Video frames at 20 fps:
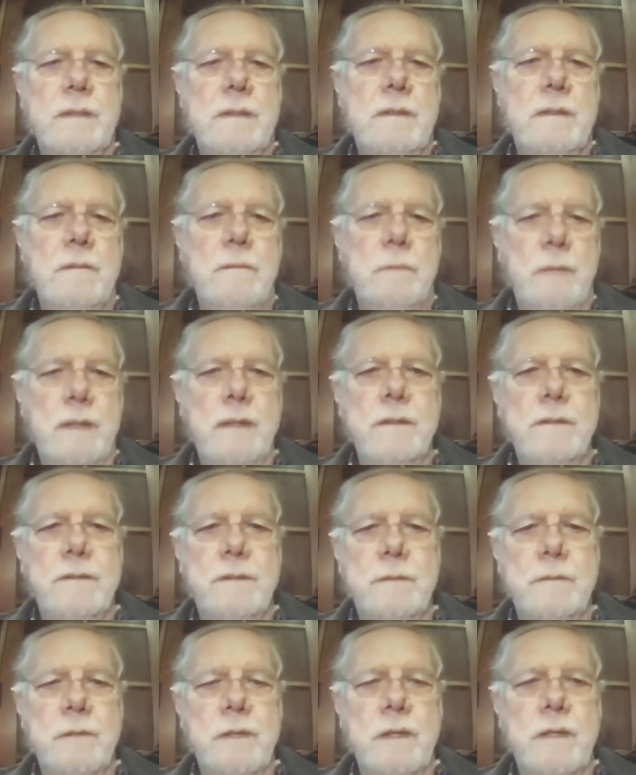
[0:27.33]
willing
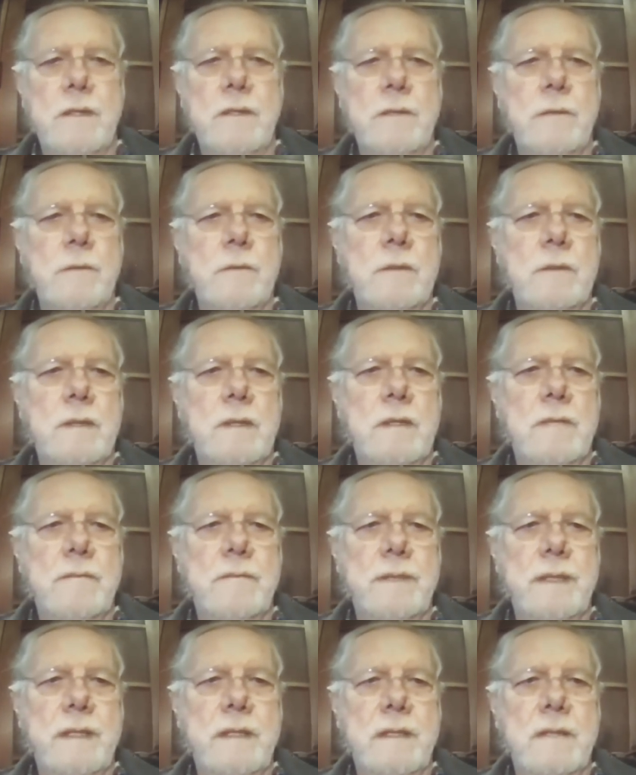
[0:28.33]
to try to do a lot
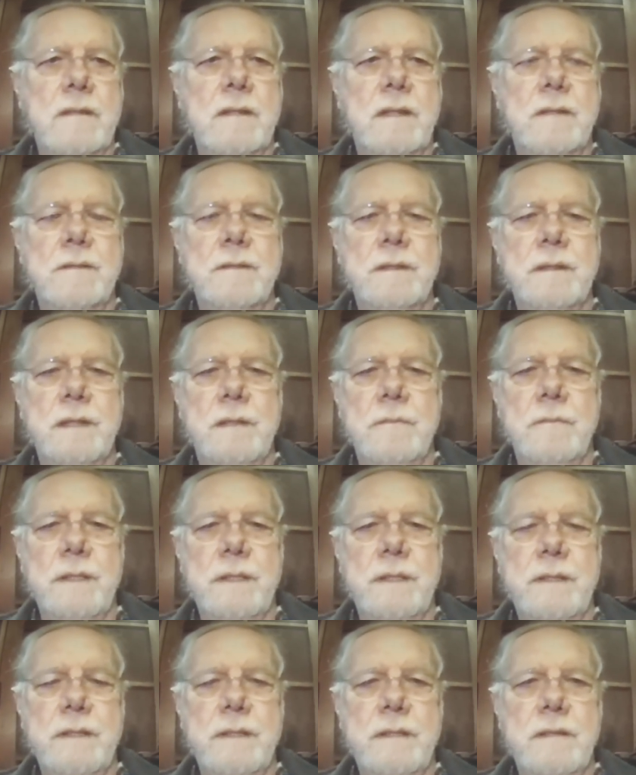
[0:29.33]
of data collection, and we
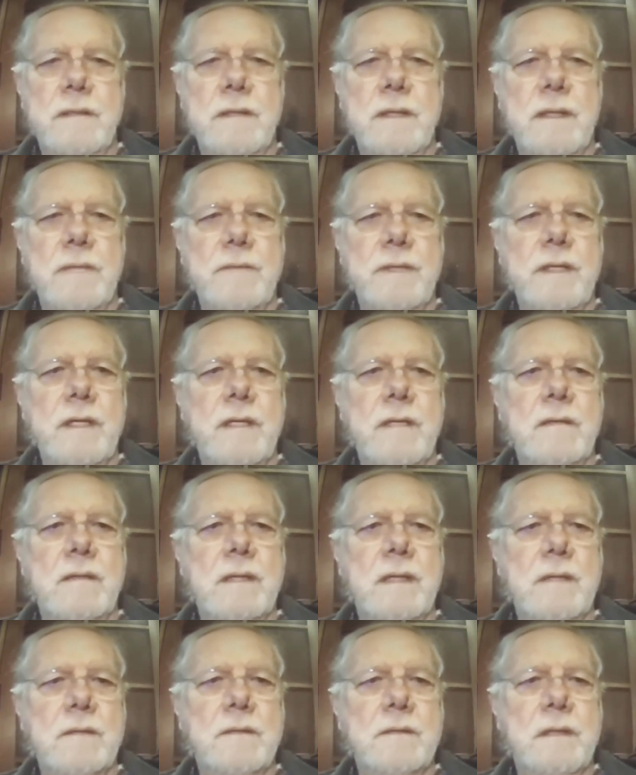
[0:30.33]
did a lot of data
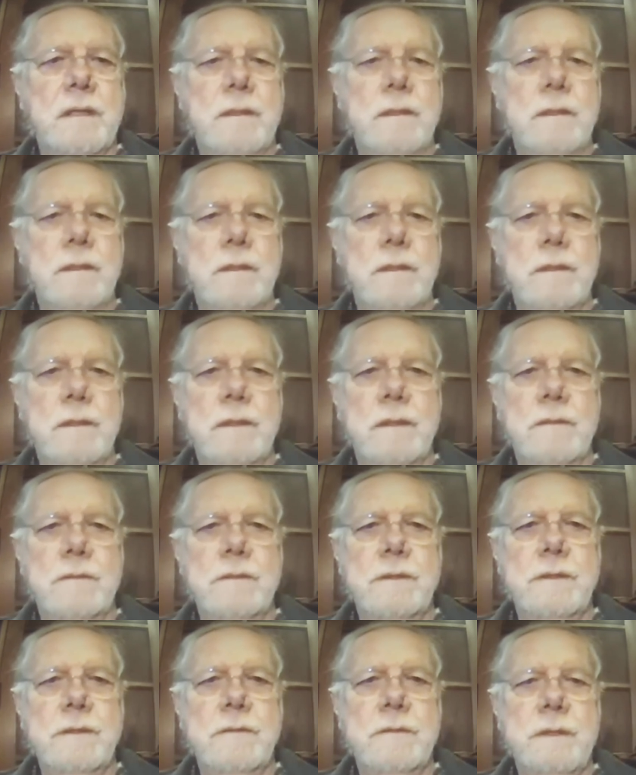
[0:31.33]
collection on her, and
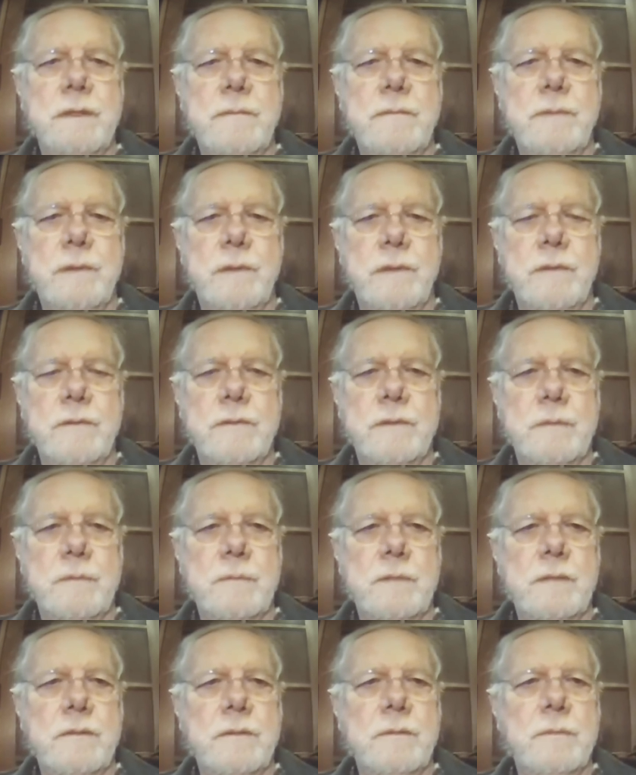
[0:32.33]
she seemed very
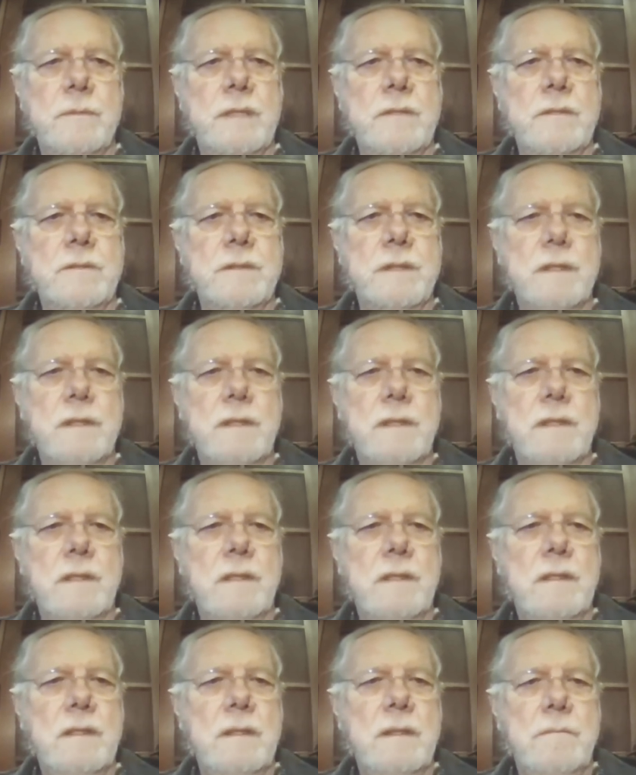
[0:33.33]
similar to my son in
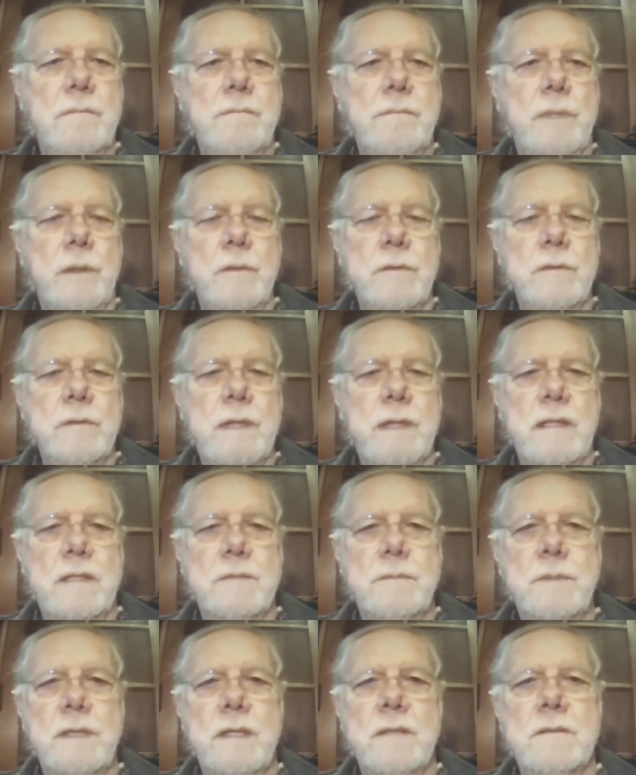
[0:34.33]
most
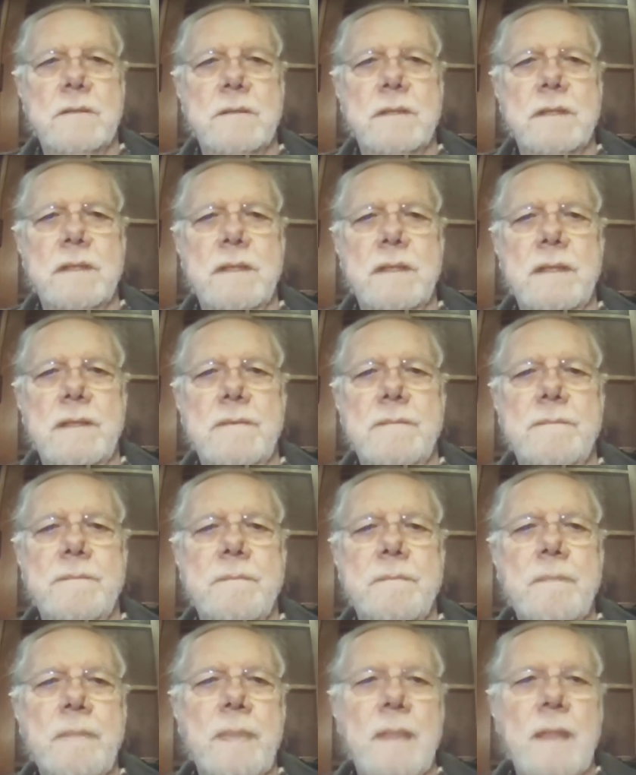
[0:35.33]
aspects, and
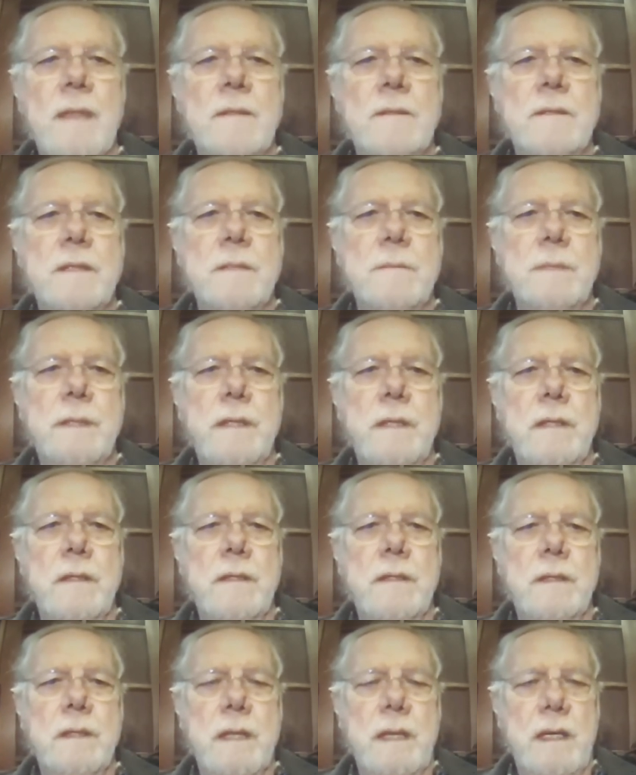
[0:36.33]
she
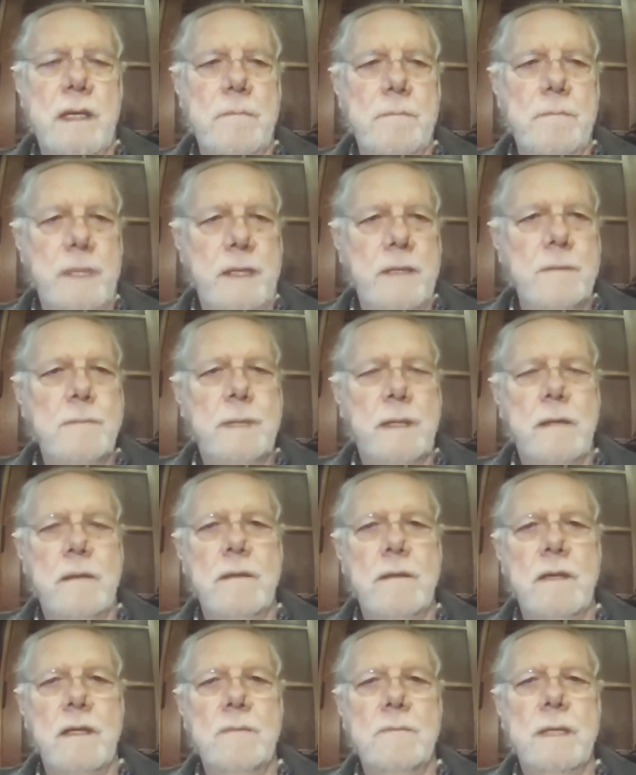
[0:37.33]
became bedbound
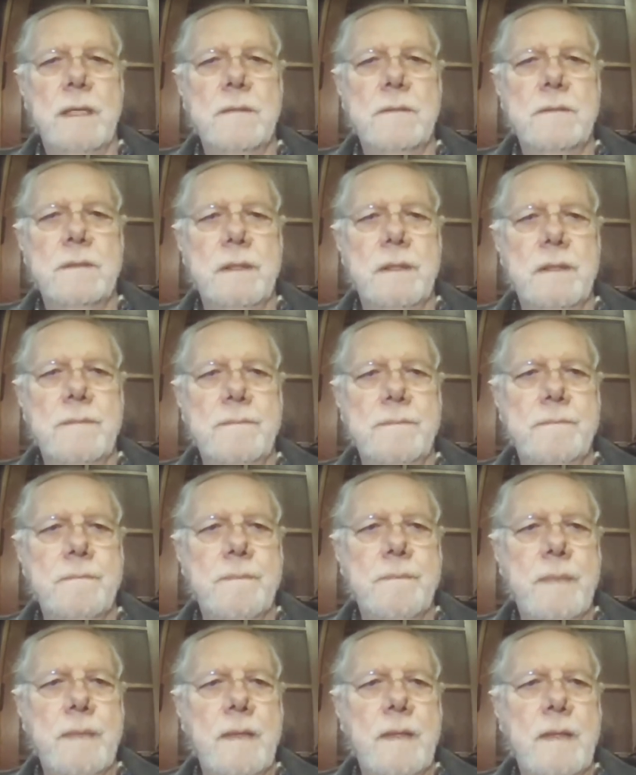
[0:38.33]
like my son.
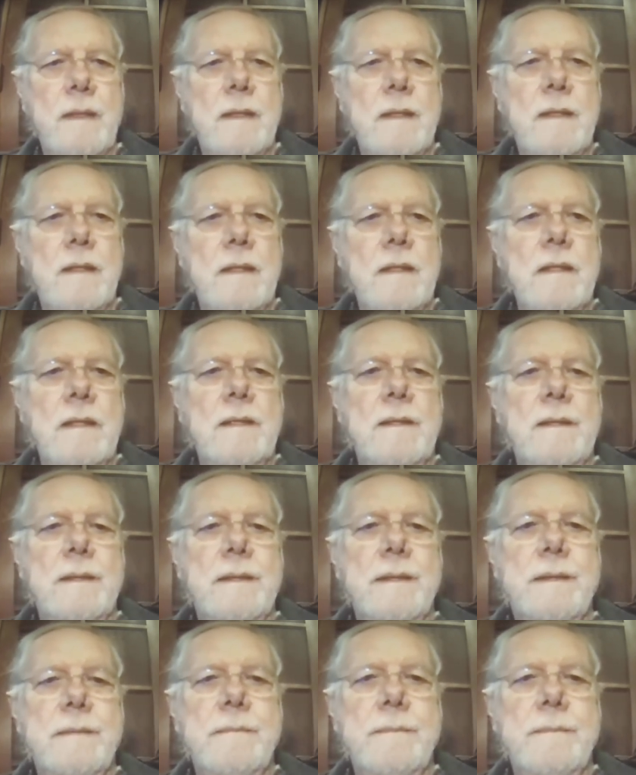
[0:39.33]
Um,